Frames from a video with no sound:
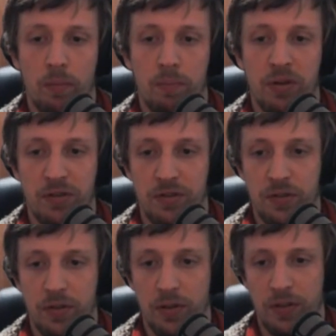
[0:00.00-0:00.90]

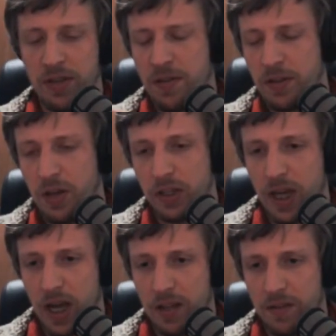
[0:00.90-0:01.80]
these are the only
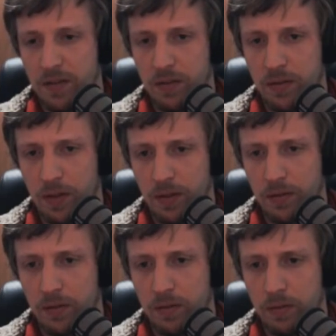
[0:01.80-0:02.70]
cards that
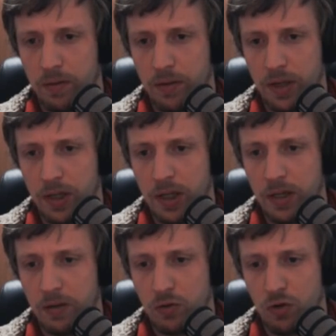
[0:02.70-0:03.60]

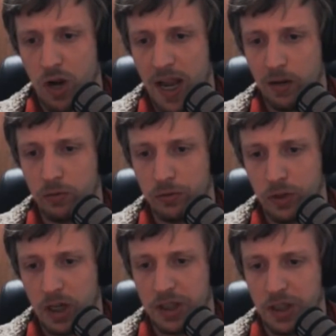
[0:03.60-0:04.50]
the triangle
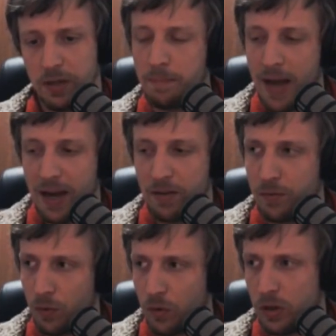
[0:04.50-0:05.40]
structure matters
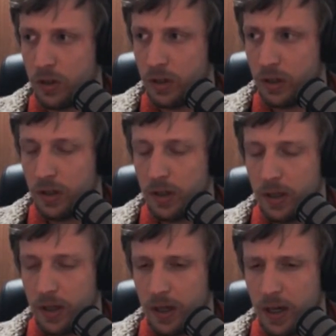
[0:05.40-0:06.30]
for.
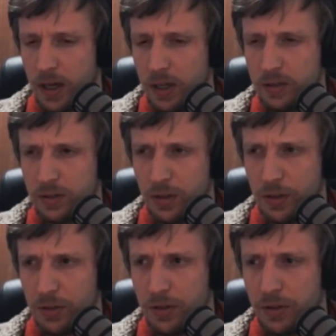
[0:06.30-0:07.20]

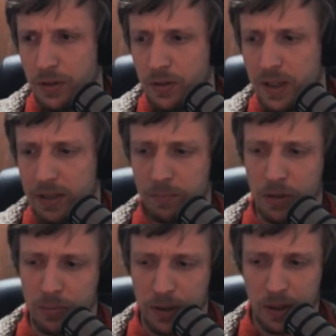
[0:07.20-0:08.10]
So that's
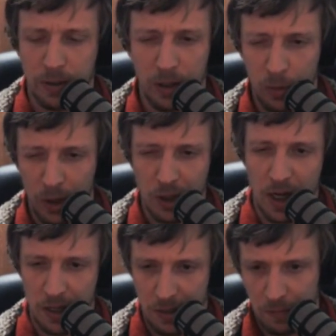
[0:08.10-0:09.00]
possibly something I want to
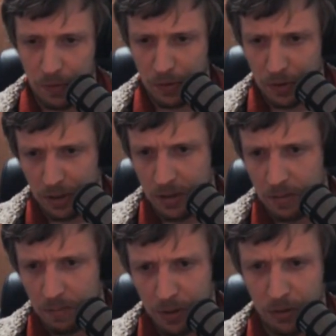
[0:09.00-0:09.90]
change in future,
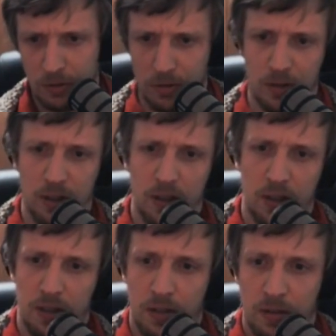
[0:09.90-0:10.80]
because
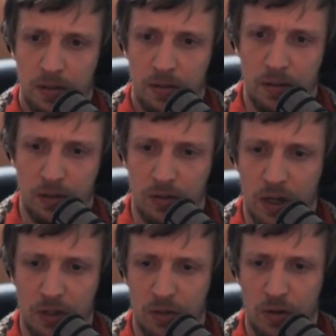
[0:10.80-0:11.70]
the
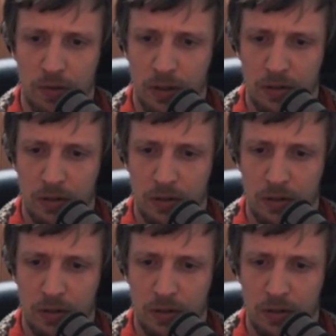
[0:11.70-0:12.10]
structure of it